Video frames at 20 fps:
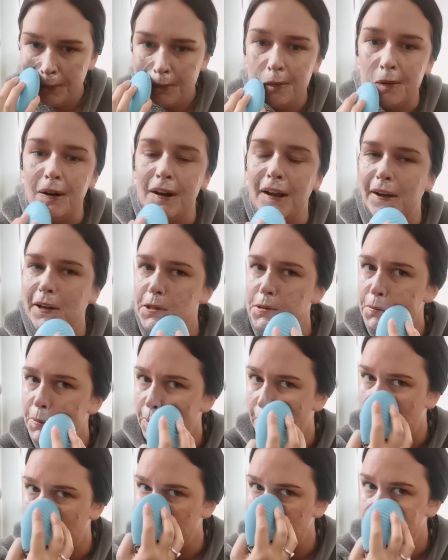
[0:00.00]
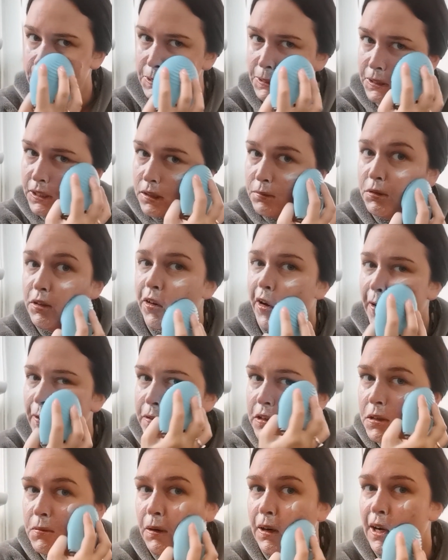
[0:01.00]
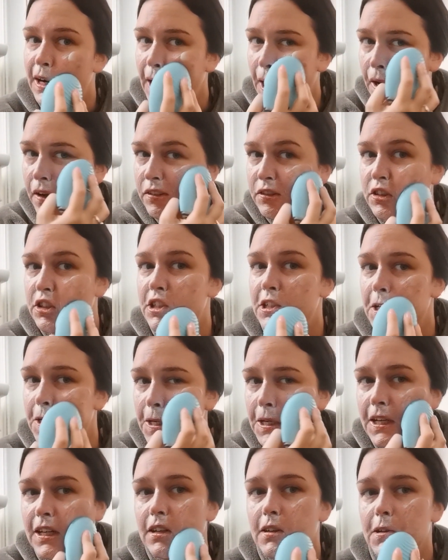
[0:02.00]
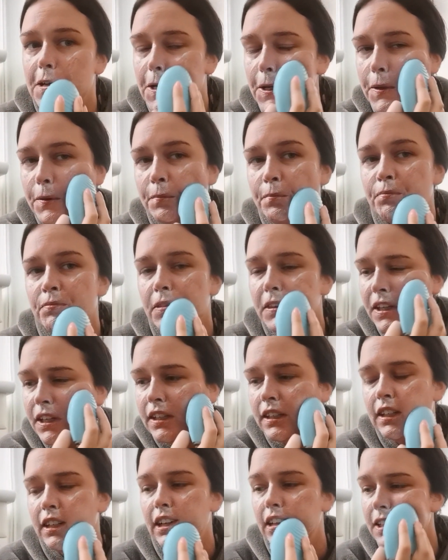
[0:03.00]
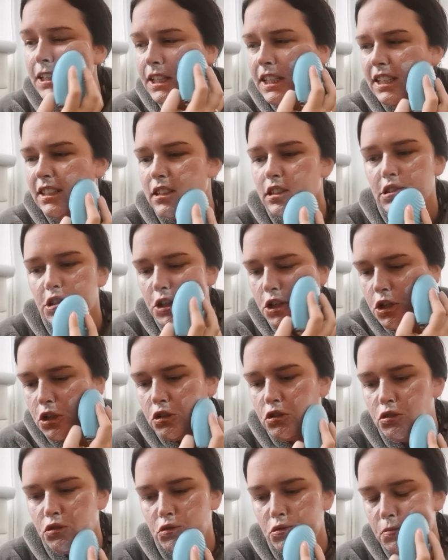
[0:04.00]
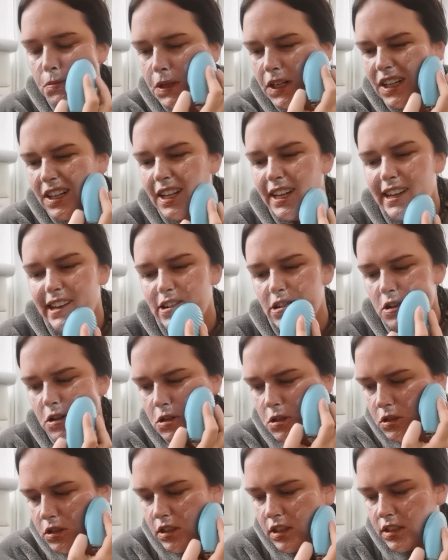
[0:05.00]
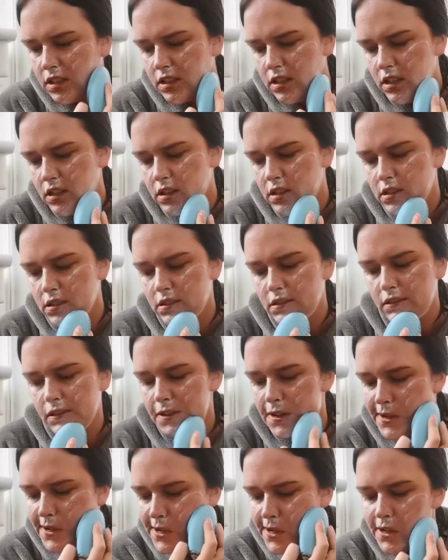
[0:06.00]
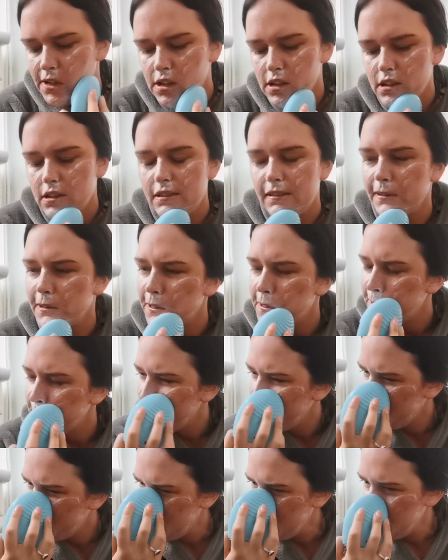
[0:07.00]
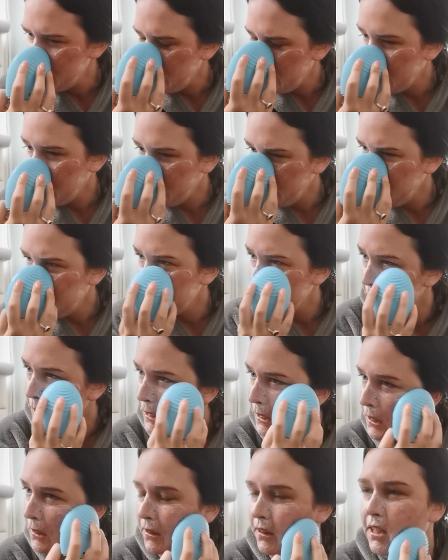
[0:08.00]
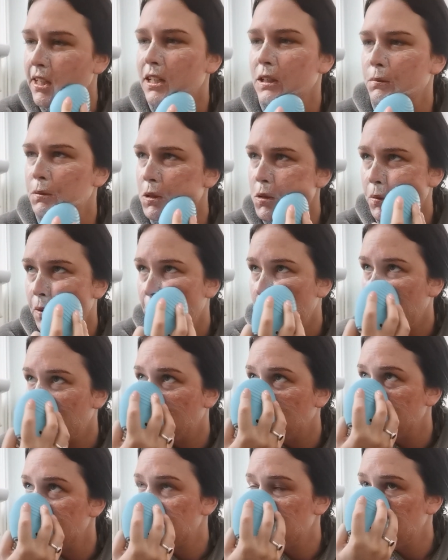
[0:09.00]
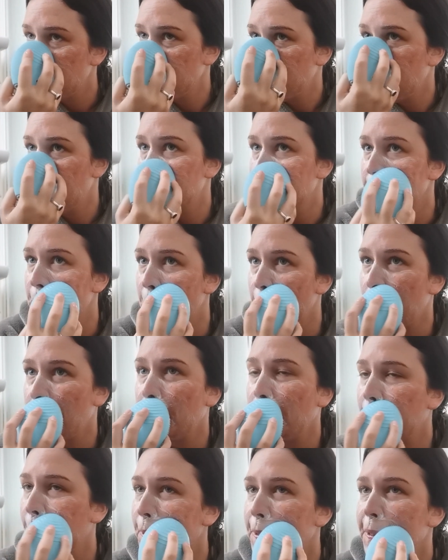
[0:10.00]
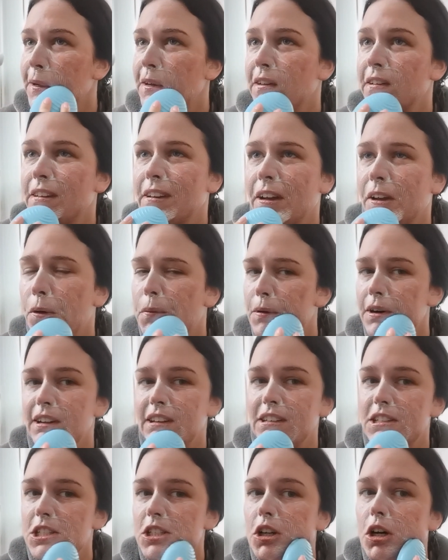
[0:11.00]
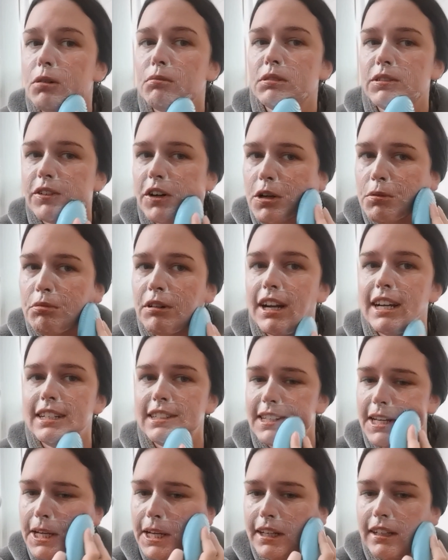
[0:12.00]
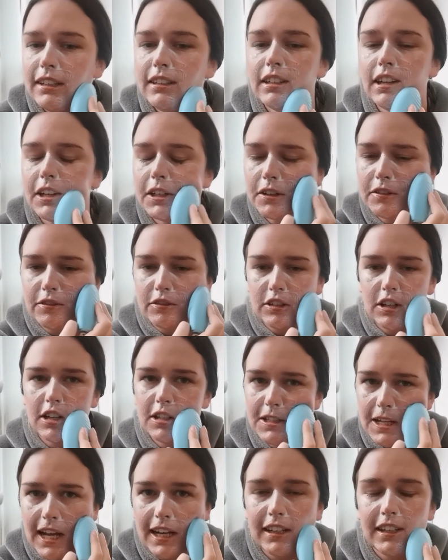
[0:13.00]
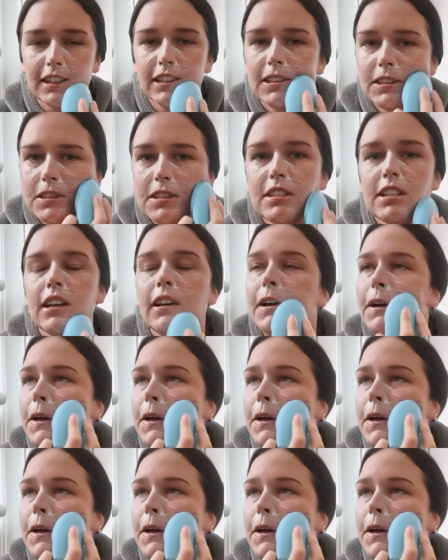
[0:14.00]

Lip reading: the next place. I'm just going to move over to my left cheek. I think it's a 2 minute, or is it 60 seconds? I don't know, I think it's between 1 and 2 minutes, and you basically just like, when it stops vibrating like for a second